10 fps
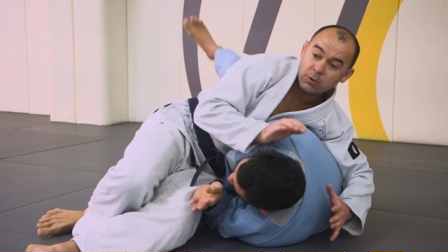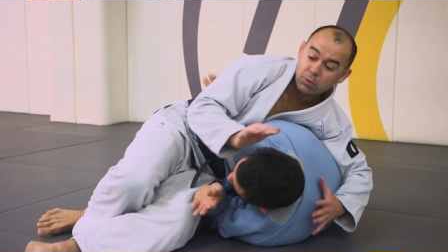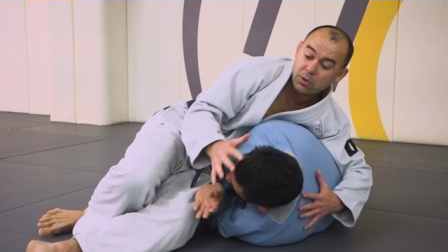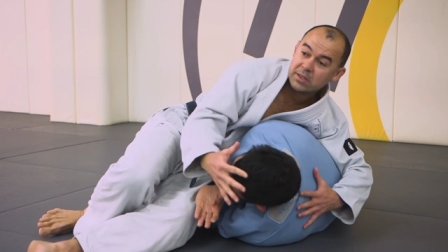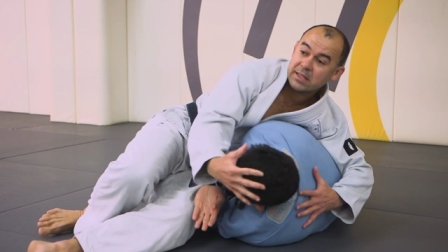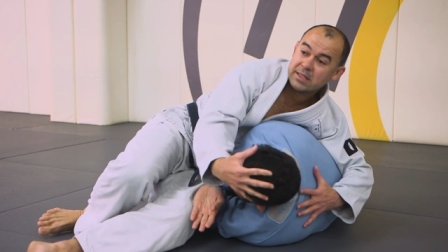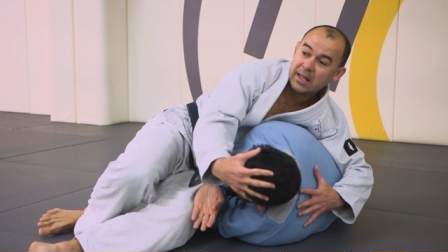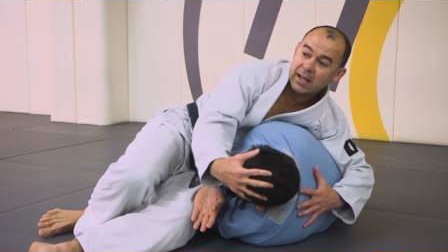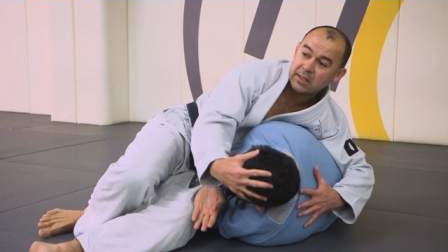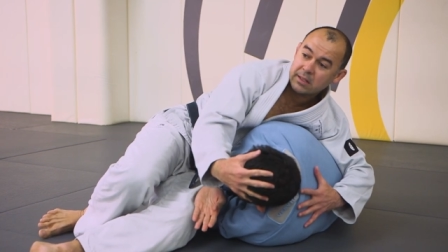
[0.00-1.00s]
towards his
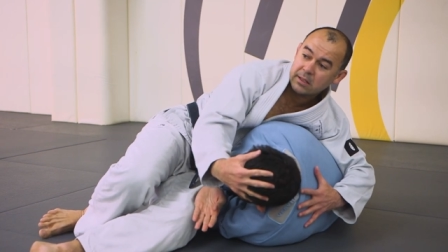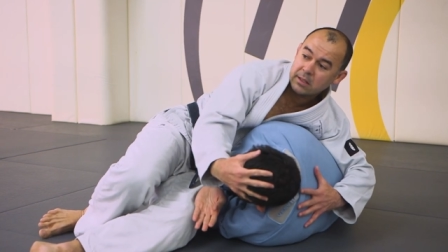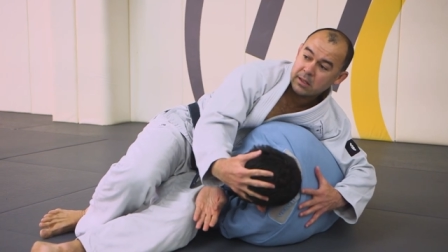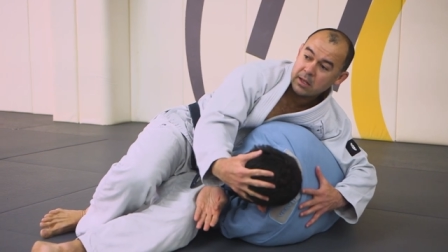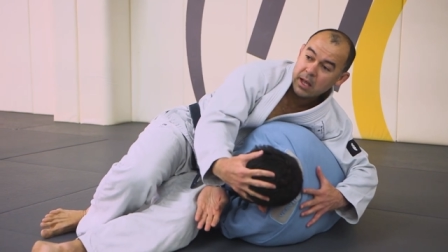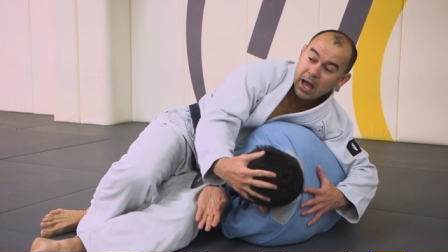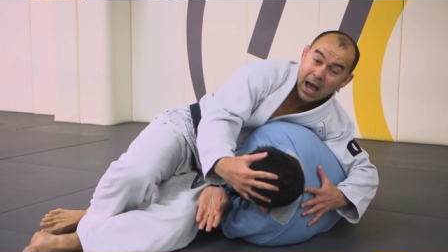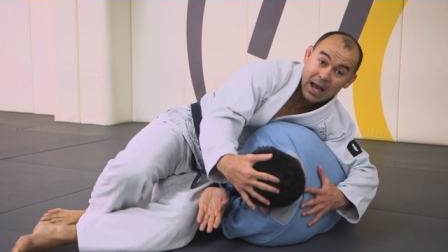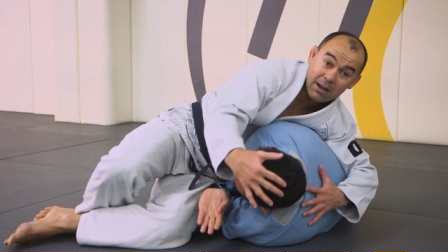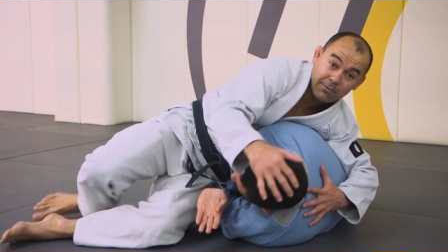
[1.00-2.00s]
legs.
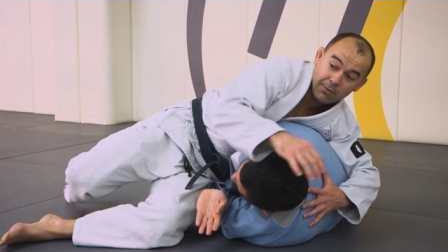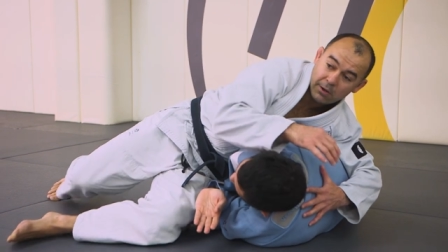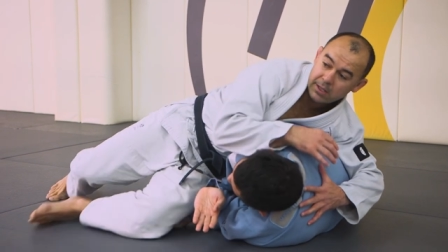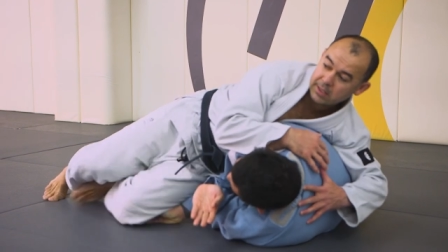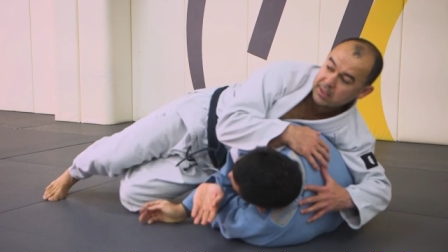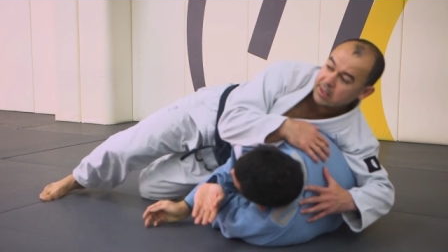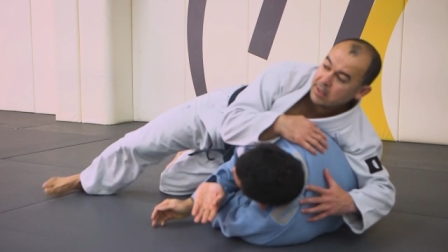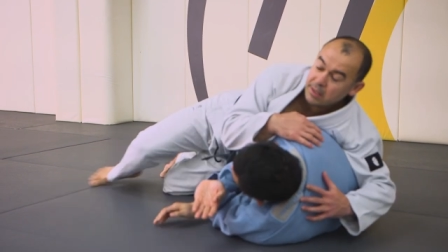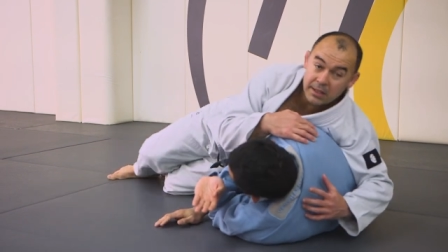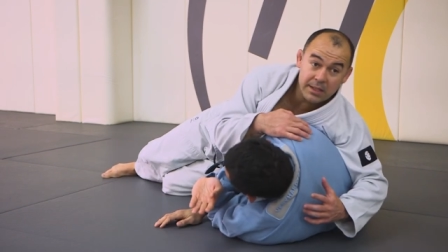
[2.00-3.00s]
I avoid,
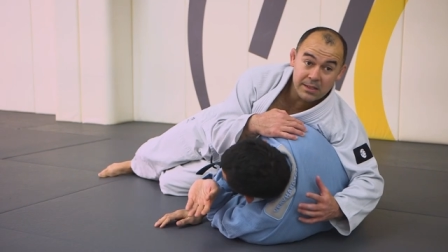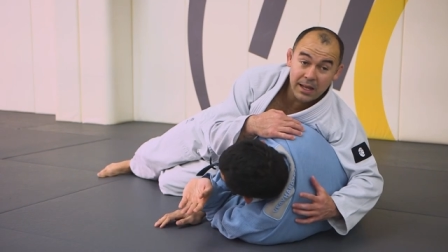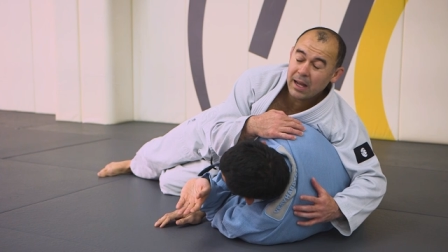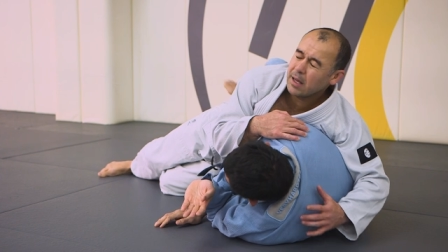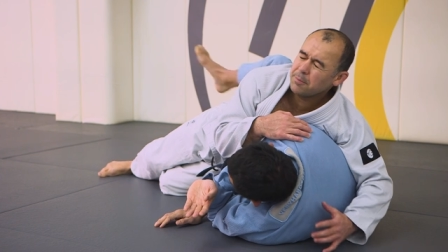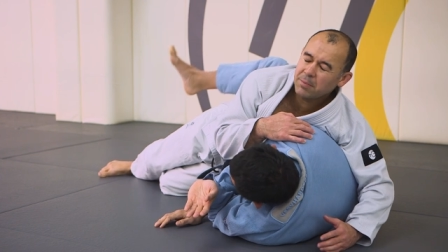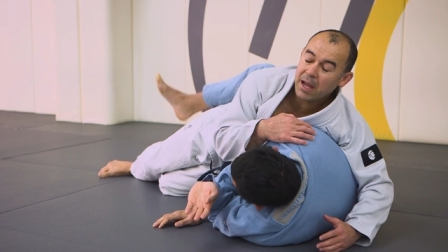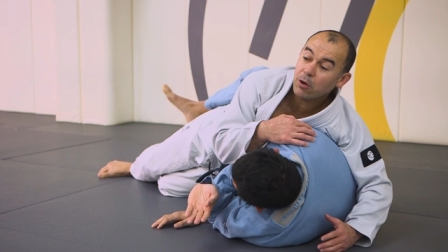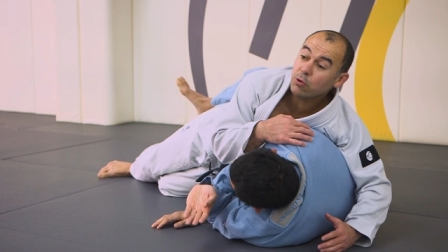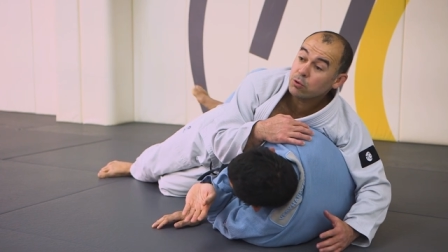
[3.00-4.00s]
his, uh,
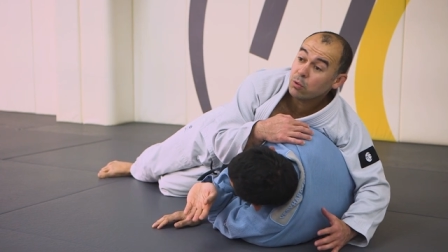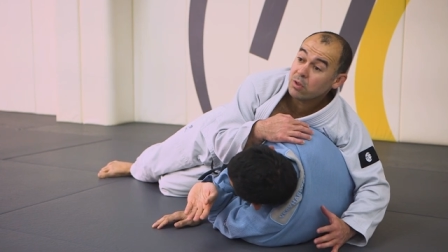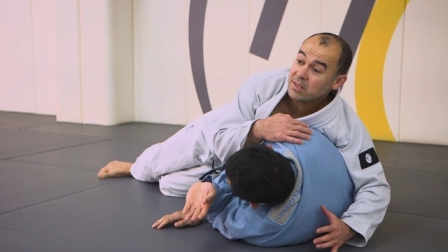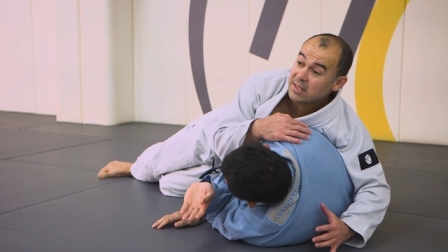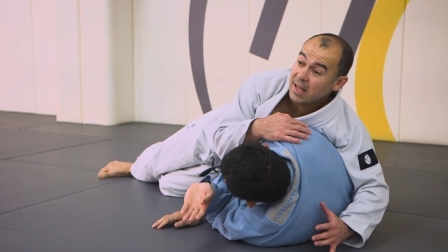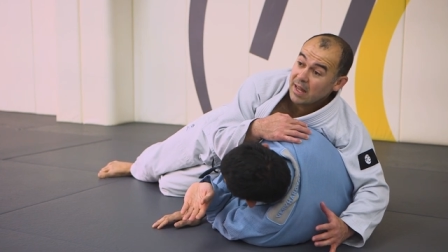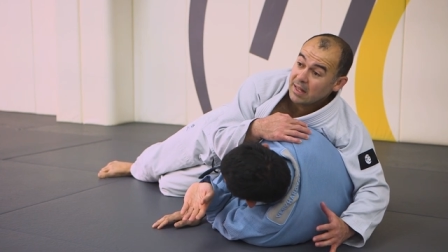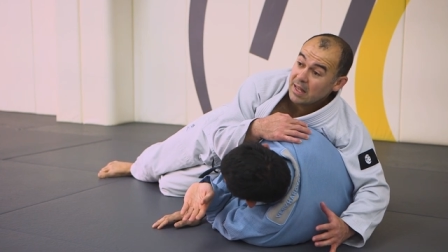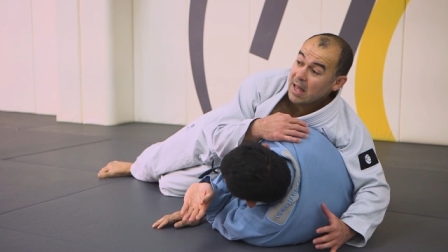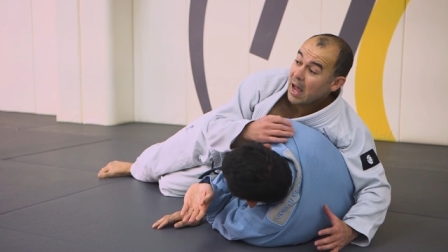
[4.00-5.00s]
I go towards his
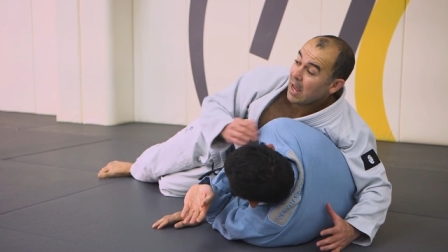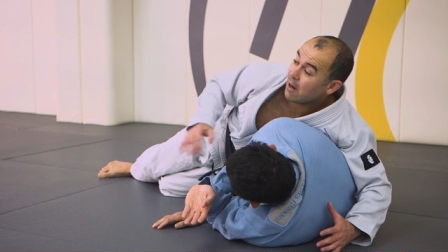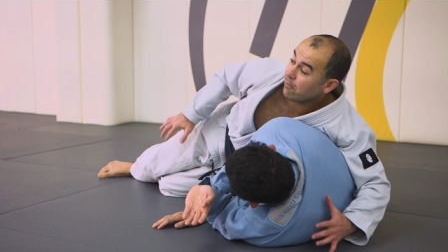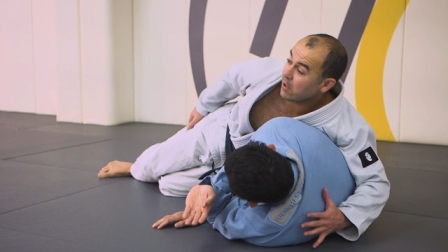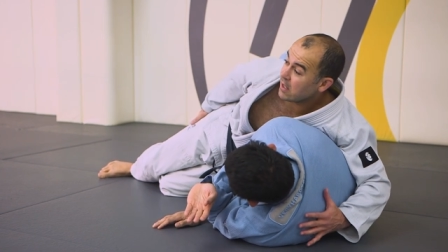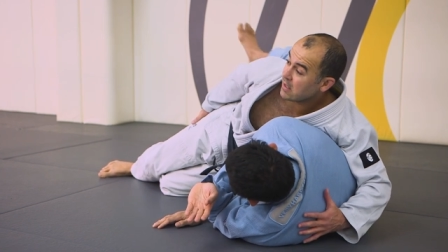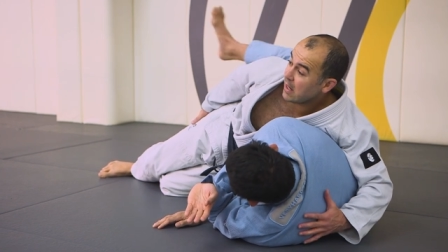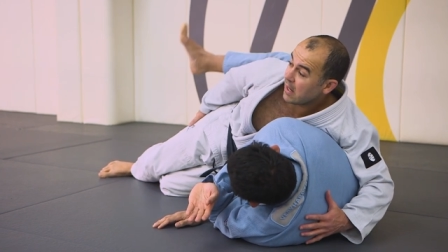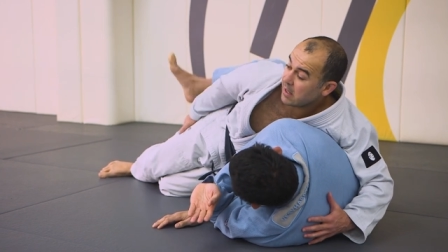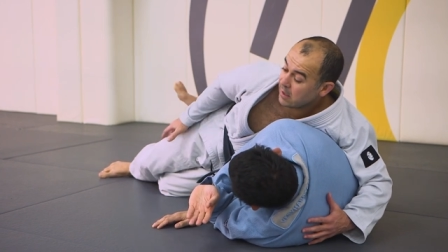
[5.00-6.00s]
head. I avoid his
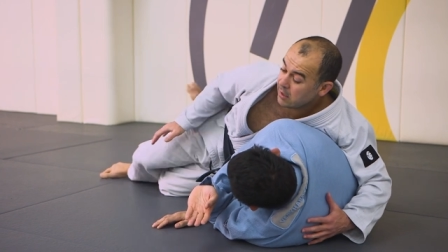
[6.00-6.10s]
leg.